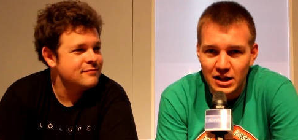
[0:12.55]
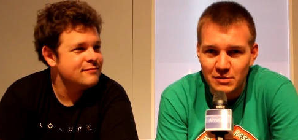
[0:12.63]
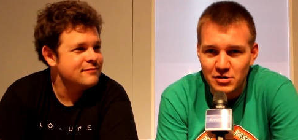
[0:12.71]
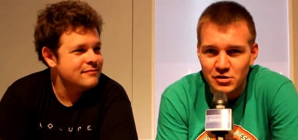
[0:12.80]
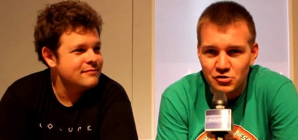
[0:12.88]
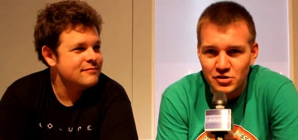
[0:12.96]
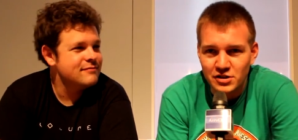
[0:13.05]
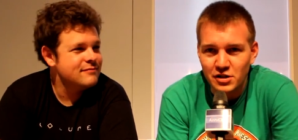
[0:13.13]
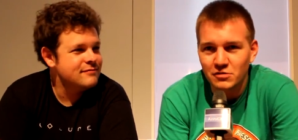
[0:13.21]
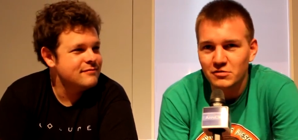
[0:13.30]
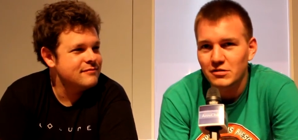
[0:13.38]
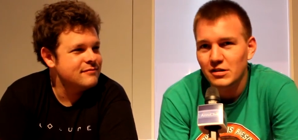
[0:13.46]
Speaker 1: gaming industry.
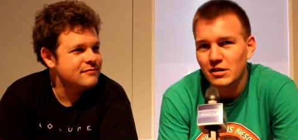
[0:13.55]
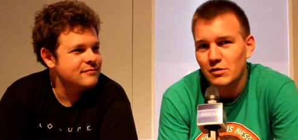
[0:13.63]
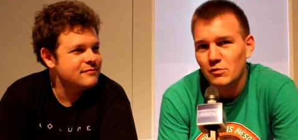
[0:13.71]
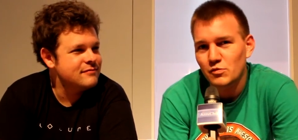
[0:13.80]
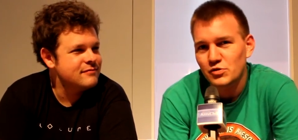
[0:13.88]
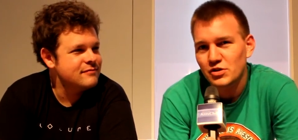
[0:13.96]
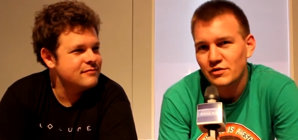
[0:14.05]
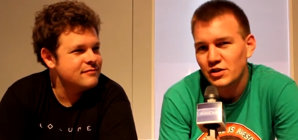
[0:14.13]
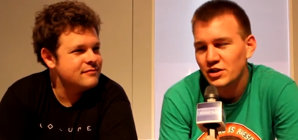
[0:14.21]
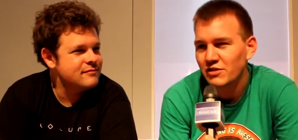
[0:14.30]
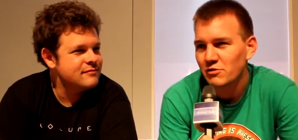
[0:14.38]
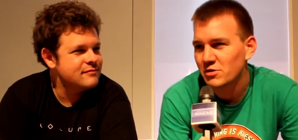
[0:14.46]
So, uh, sort of, can
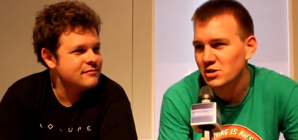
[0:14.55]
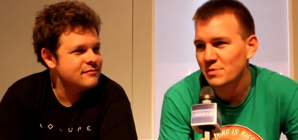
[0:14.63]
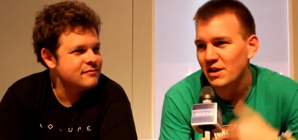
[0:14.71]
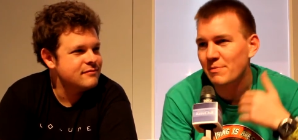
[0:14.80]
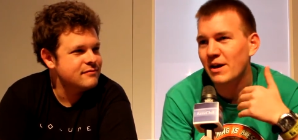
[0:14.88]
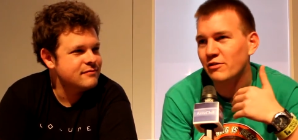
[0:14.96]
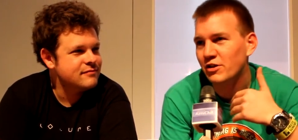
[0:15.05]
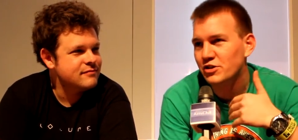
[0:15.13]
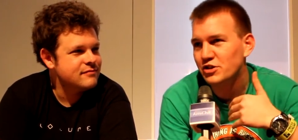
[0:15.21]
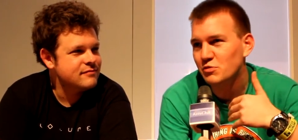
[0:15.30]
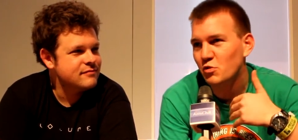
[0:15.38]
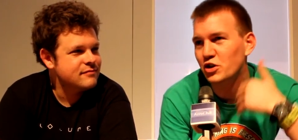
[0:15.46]
you give us a bit of background
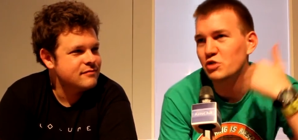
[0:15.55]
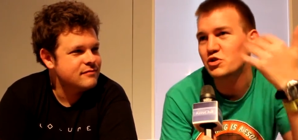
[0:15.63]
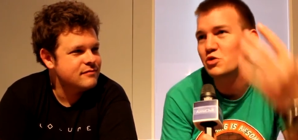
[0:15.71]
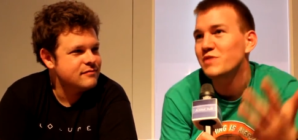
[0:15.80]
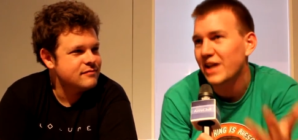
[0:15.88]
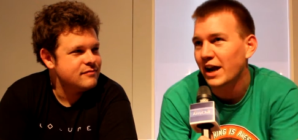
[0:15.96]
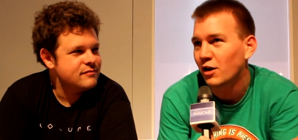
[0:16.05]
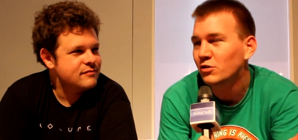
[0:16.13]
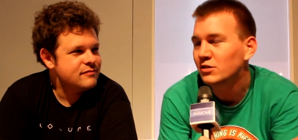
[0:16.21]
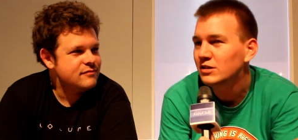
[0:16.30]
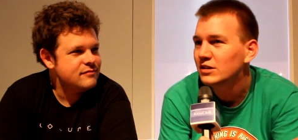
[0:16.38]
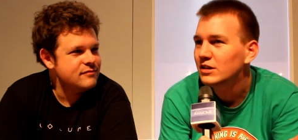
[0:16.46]
as to what you do now,
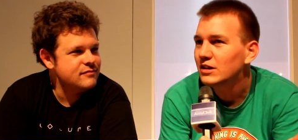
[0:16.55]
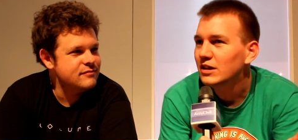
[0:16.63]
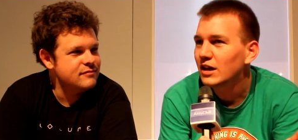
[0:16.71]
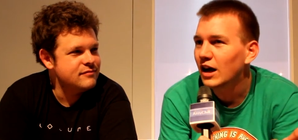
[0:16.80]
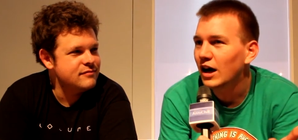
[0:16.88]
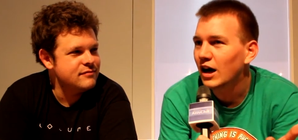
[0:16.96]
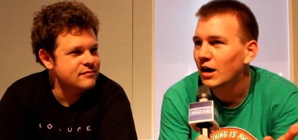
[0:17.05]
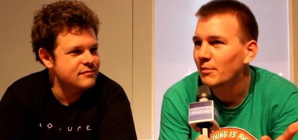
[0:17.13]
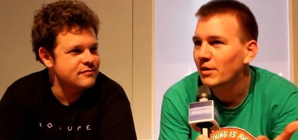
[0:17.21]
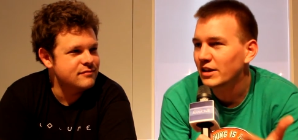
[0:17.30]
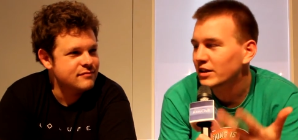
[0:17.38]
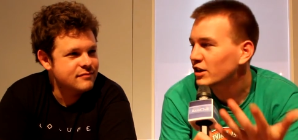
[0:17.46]
um,
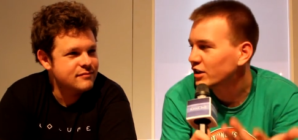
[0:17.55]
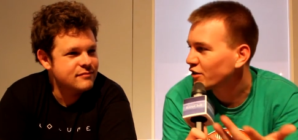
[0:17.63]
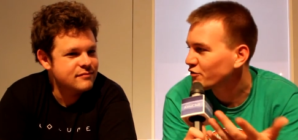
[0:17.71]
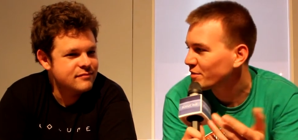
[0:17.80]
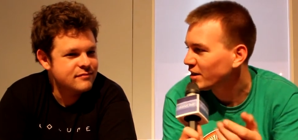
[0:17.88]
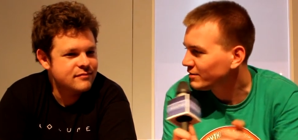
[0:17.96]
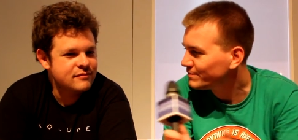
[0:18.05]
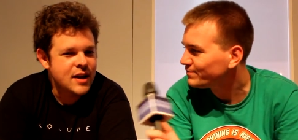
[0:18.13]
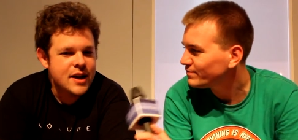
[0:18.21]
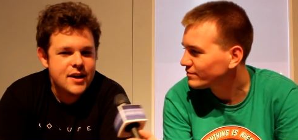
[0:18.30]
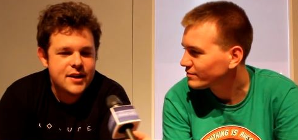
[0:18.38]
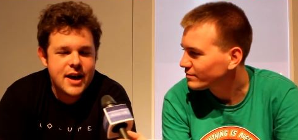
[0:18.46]
and then kind of go from there?
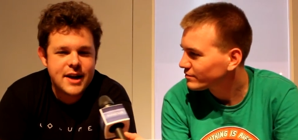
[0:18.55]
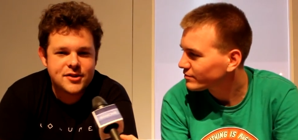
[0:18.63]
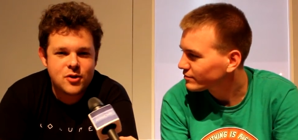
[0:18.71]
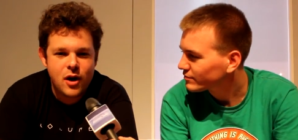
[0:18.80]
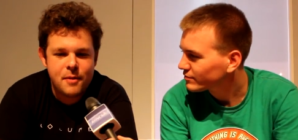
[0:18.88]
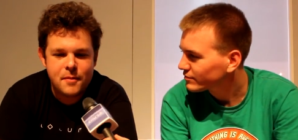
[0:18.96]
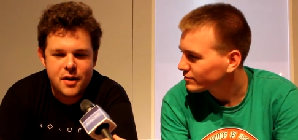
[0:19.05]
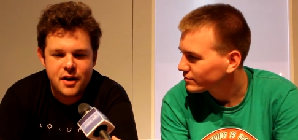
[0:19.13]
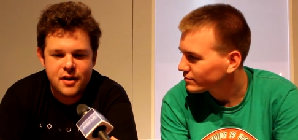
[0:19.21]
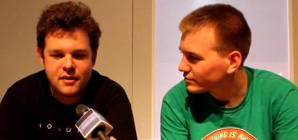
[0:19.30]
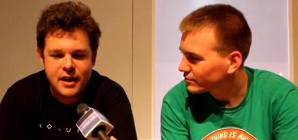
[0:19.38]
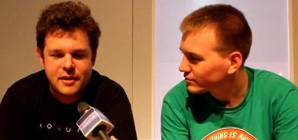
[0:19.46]
Speaker 2: Yeah, so I'm
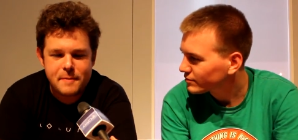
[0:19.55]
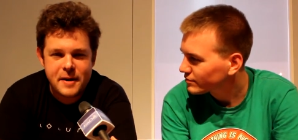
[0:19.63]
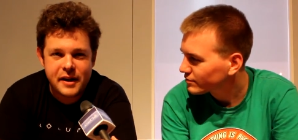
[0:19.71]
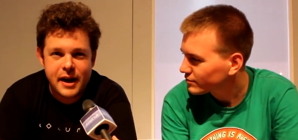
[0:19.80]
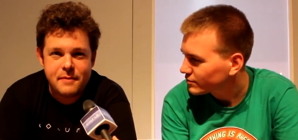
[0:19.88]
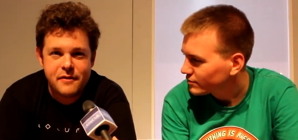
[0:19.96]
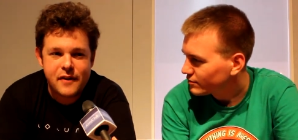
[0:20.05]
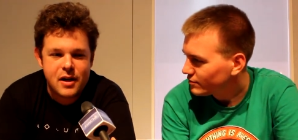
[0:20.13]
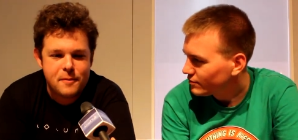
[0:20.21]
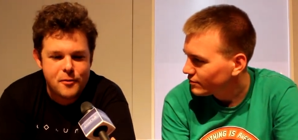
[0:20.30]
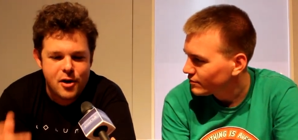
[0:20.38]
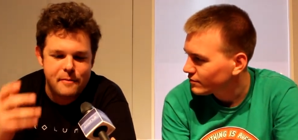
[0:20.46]
an independent game
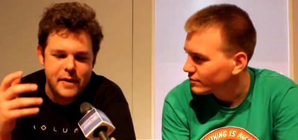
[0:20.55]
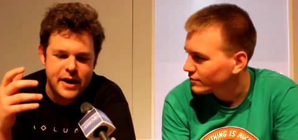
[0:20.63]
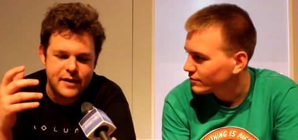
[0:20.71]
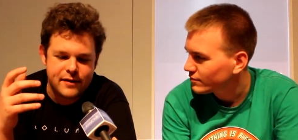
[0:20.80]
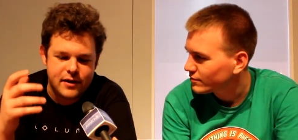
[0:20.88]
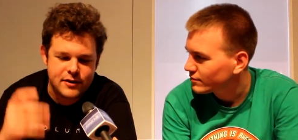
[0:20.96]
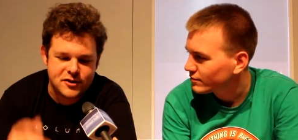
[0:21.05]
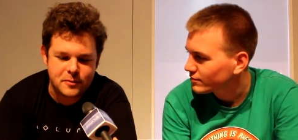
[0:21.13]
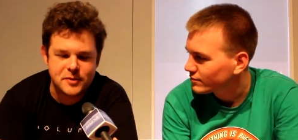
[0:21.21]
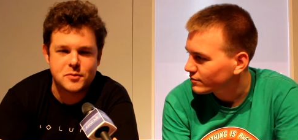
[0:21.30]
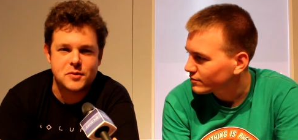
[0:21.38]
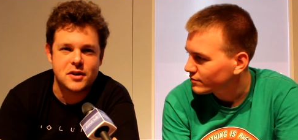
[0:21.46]
developer. I made uh,
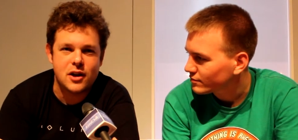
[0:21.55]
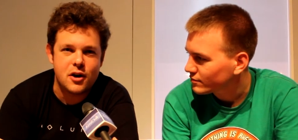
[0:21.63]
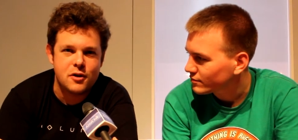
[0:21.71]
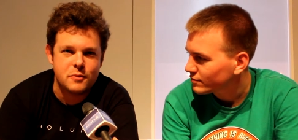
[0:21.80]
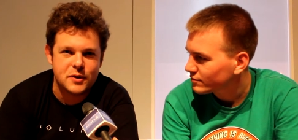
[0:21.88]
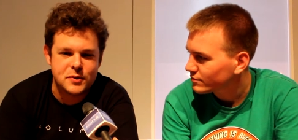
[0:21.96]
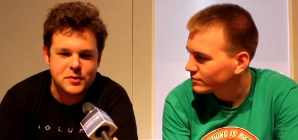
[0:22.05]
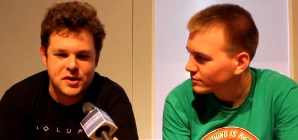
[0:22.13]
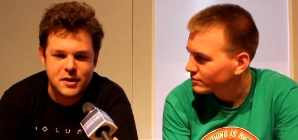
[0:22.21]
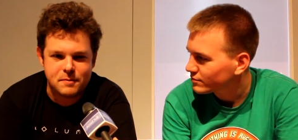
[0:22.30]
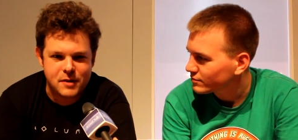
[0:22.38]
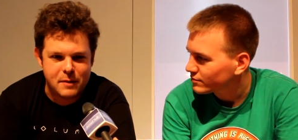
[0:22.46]
Thomas Was Alone, which was
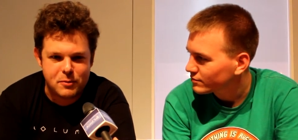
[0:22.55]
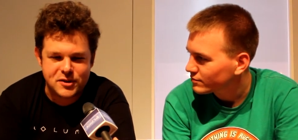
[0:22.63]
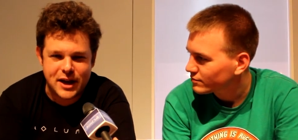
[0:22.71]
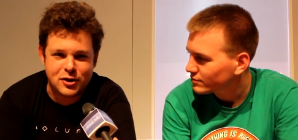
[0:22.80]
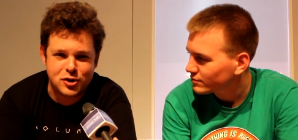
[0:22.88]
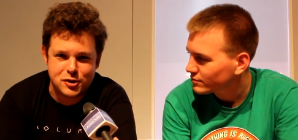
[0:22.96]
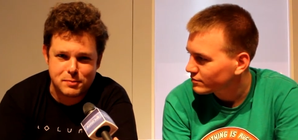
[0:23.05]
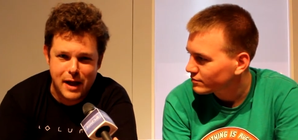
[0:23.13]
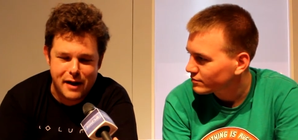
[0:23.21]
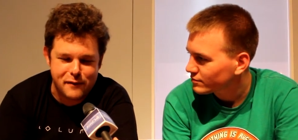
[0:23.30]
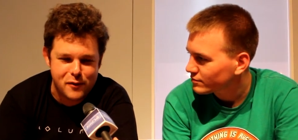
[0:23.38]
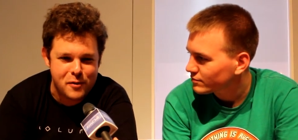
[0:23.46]
a kind of pretentious
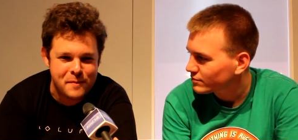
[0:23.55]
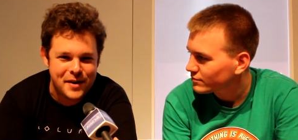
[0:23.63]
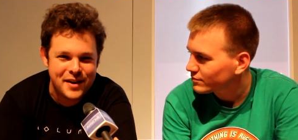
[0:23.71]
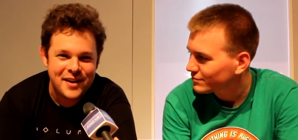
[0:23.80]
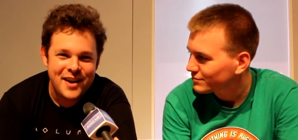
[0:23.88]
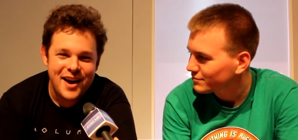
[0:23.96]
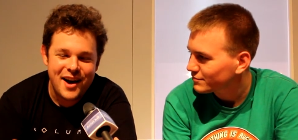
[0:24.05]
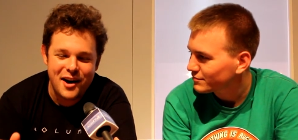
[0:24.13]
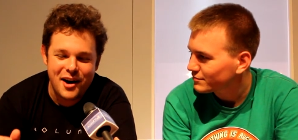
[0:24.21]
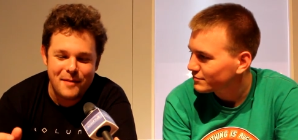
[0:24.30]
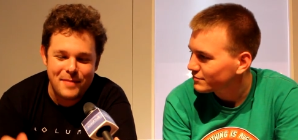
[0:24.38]
platformer. Uh,